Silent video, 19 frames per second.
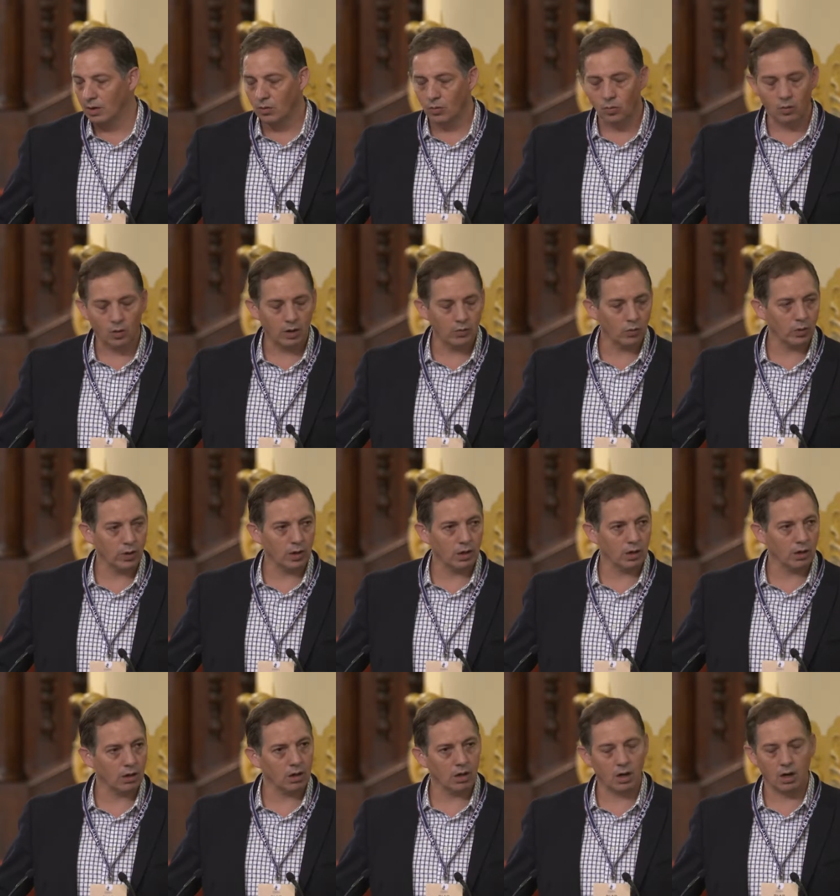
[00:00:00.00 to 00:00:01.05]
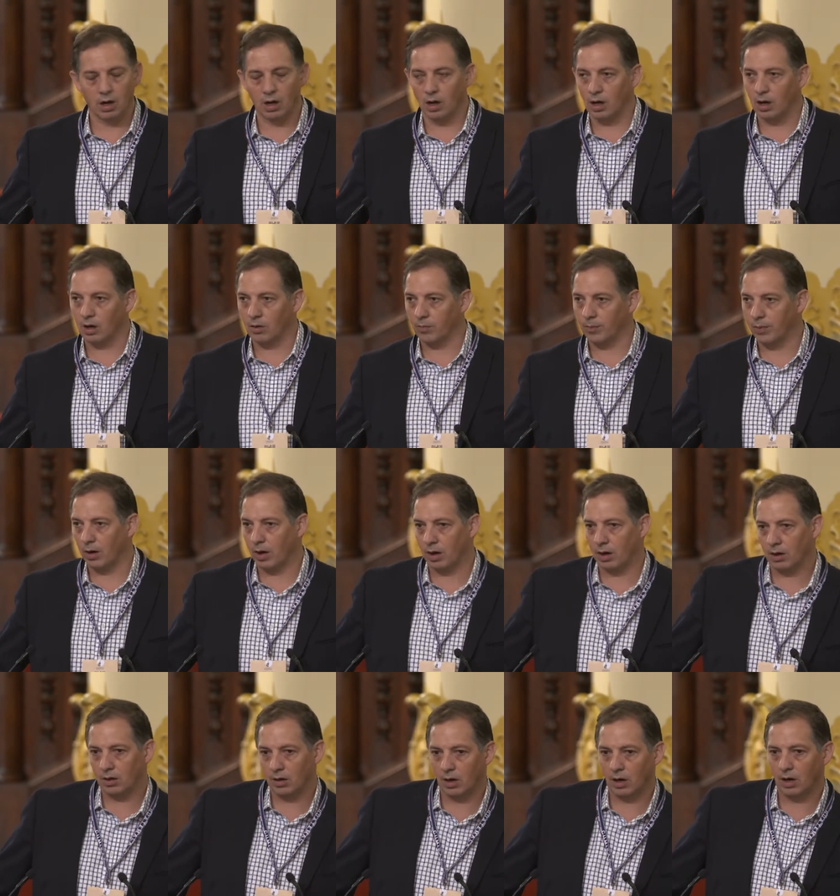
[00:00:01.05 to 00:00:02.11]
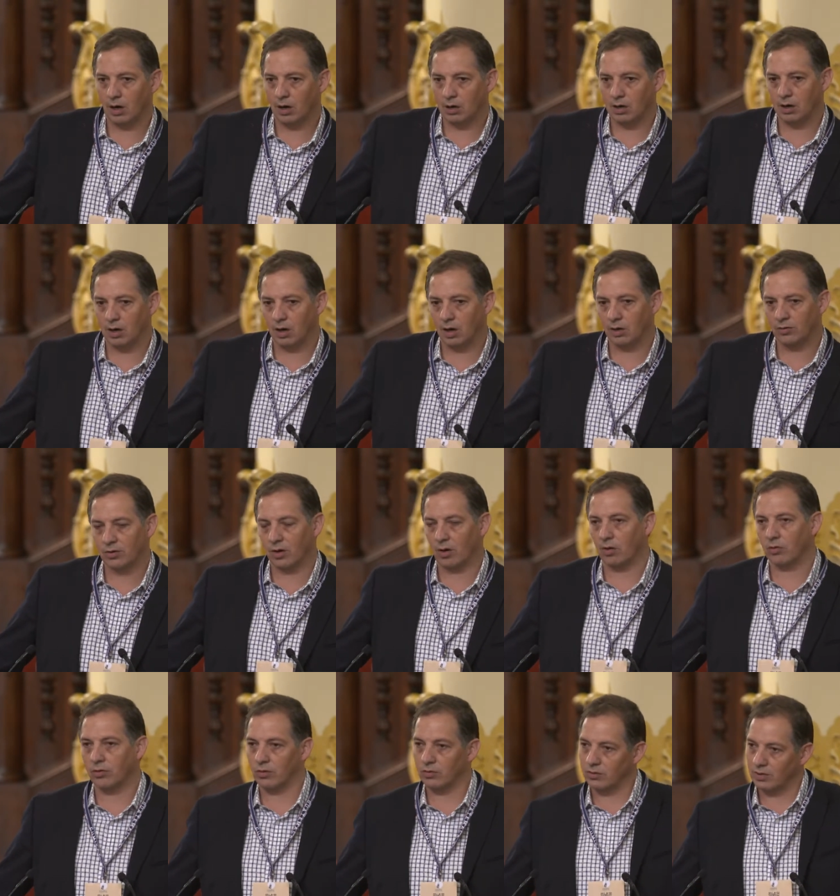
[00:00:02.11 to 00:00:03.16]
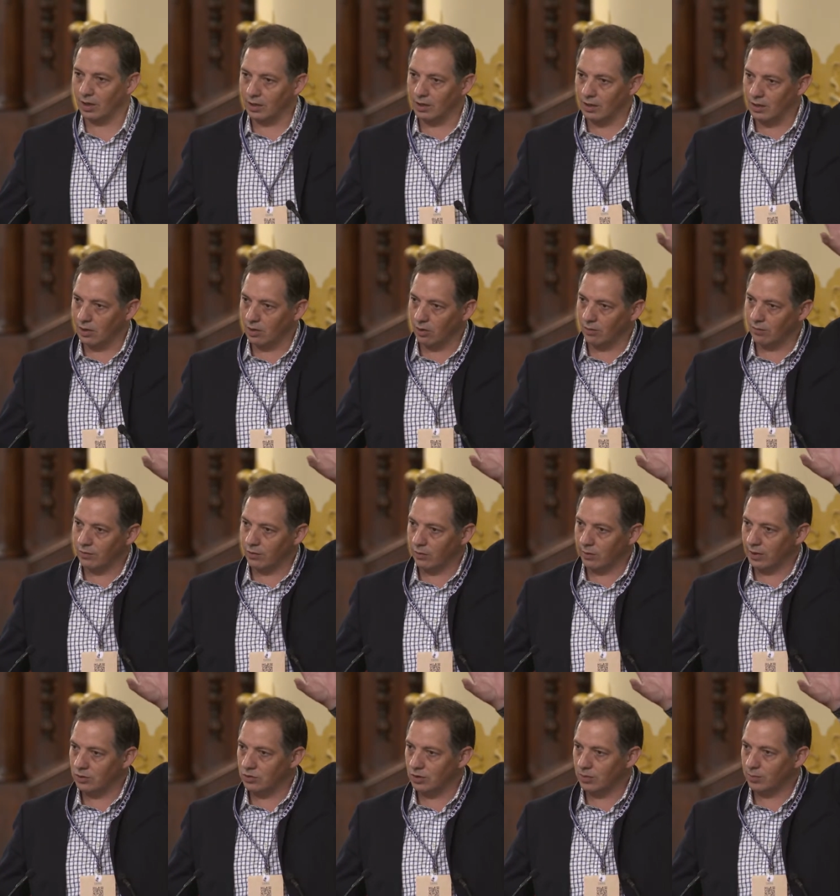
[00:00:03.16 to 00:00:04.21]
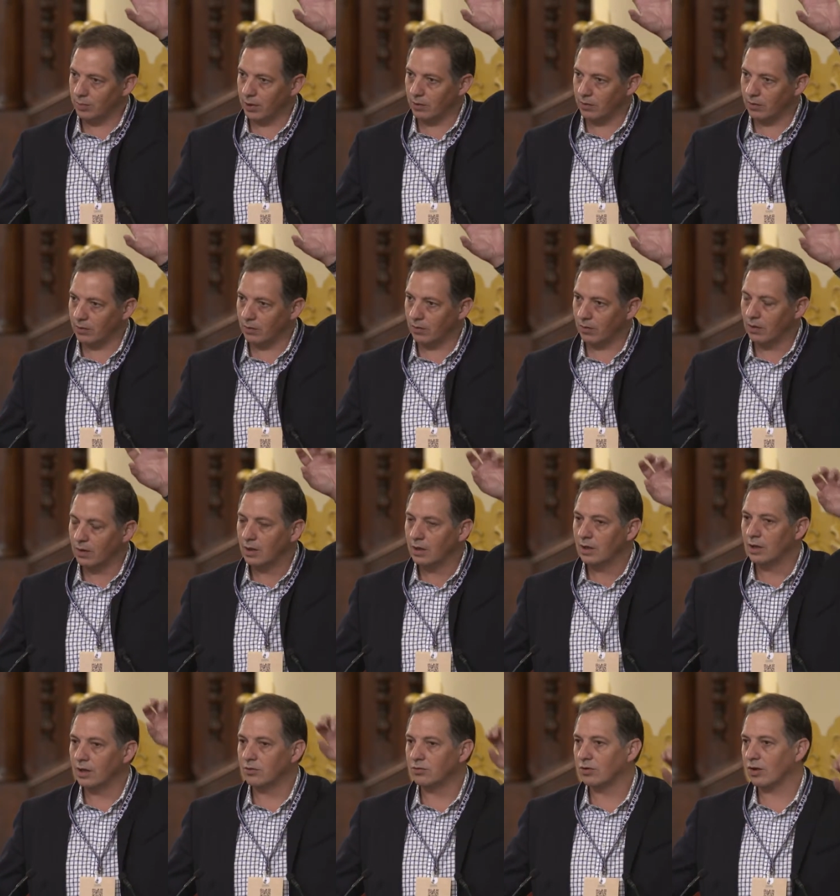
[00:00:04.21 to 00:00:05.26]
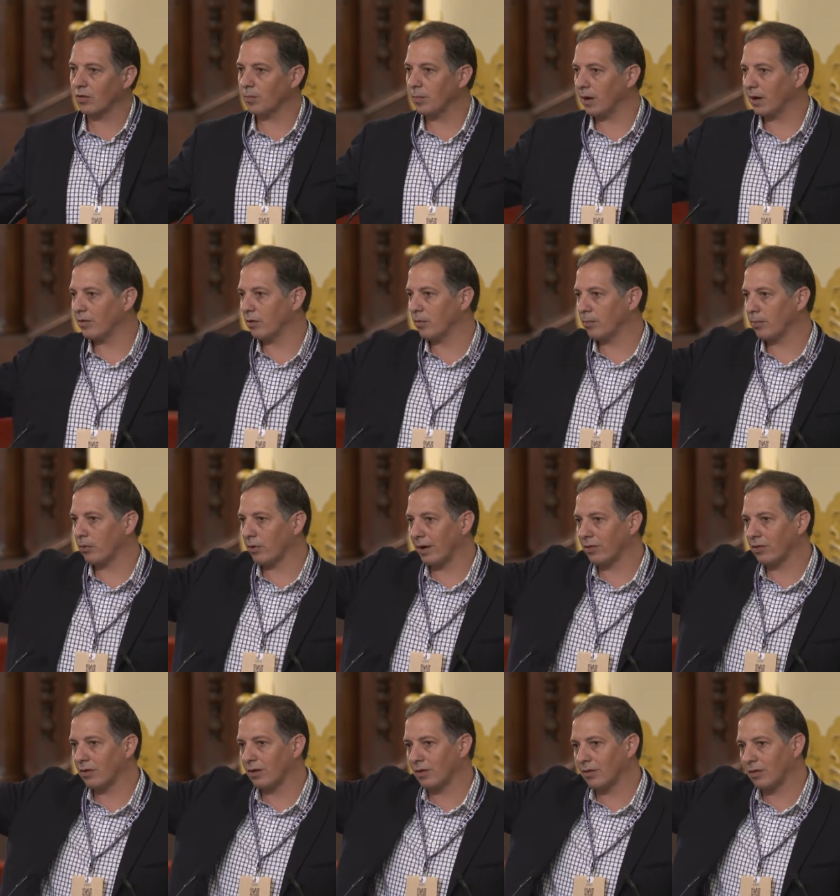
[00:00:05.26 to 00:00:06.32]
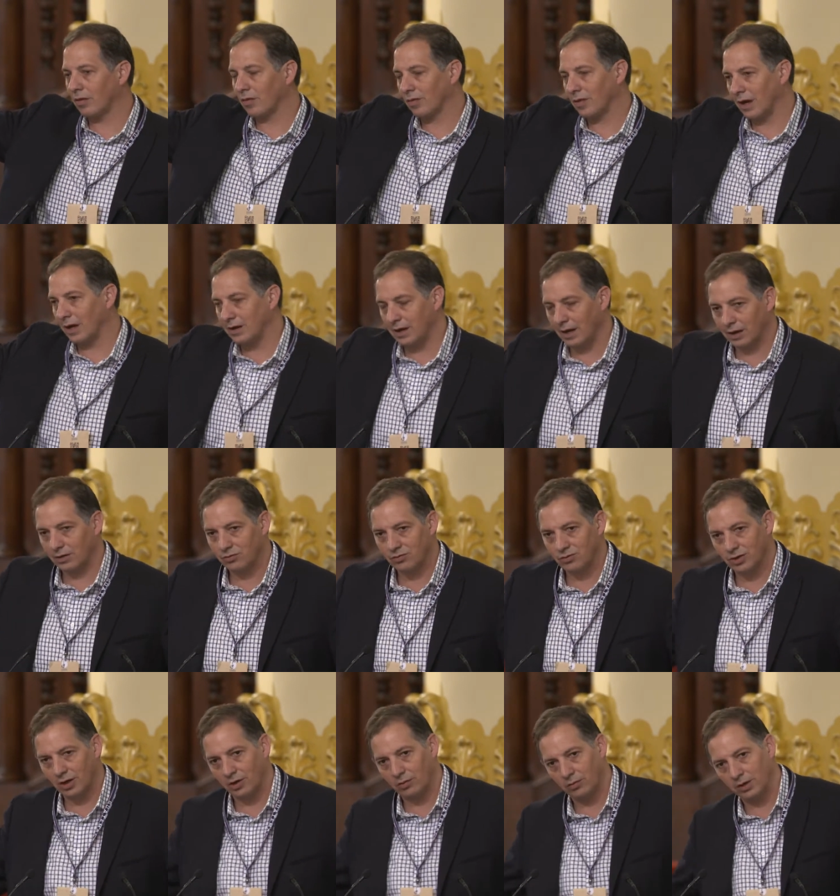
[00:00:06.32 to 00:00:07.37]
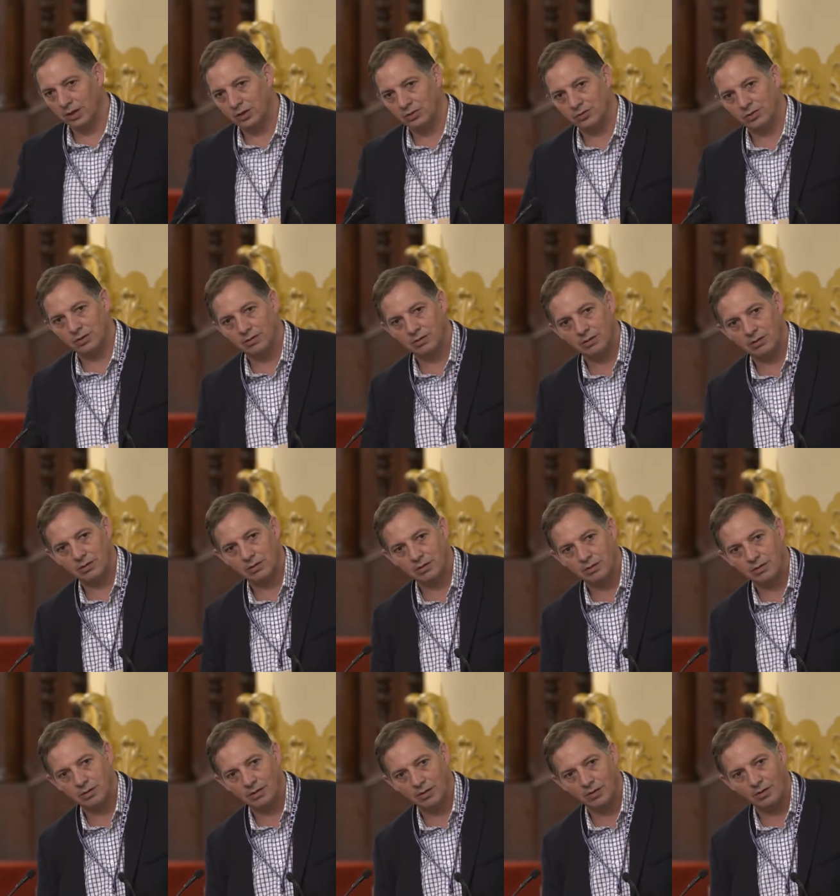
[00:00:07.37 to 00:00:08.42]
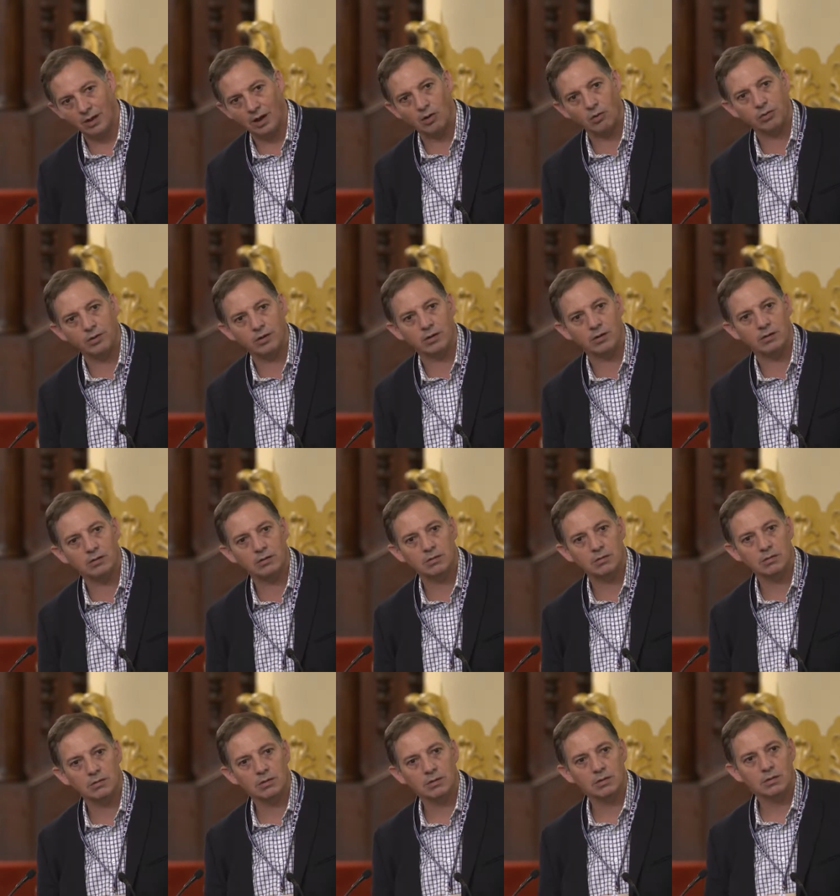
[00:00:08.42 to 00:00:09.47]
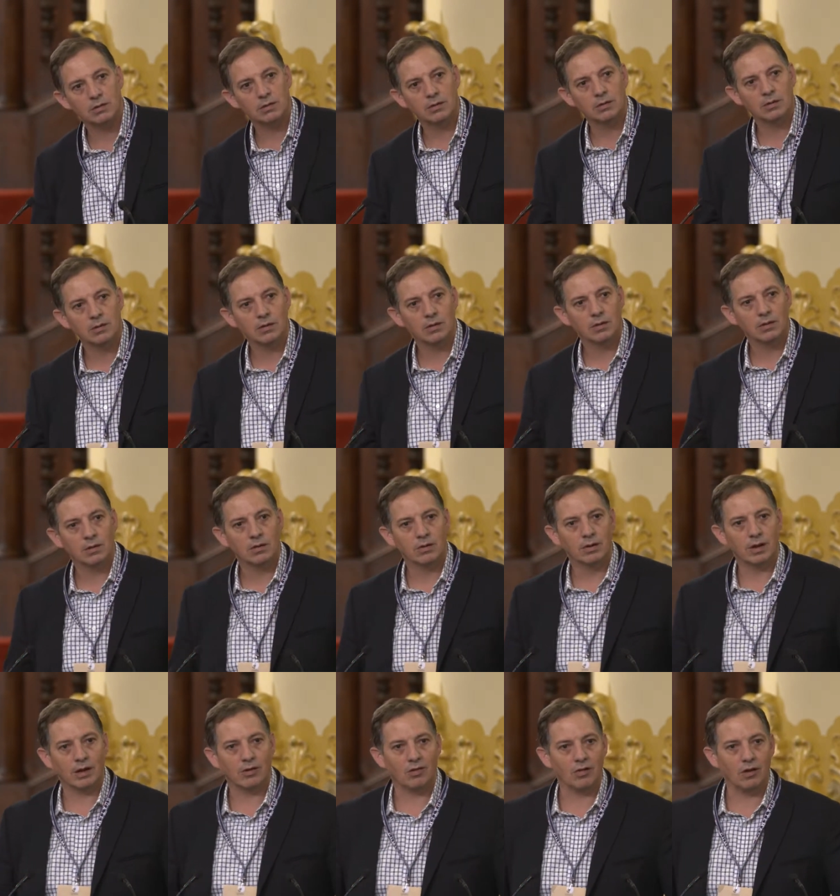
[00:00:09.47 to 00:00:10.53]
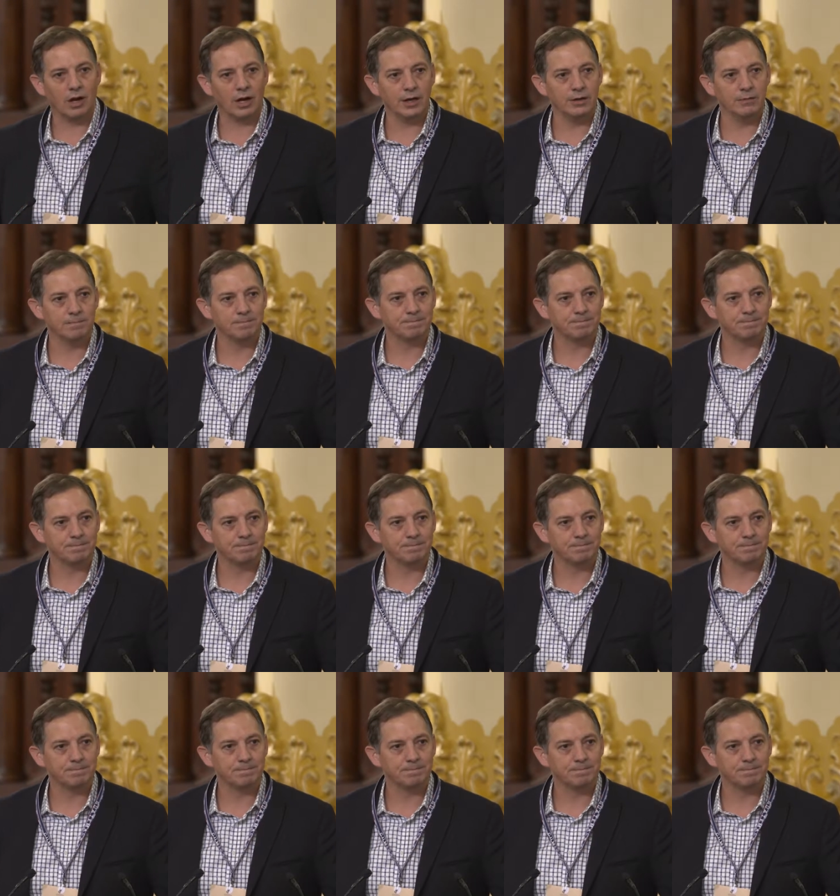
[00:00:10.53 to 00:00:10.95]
one where our adults are taking care of their aging parents, and just by their presence, that next generation is healthier. Next slide.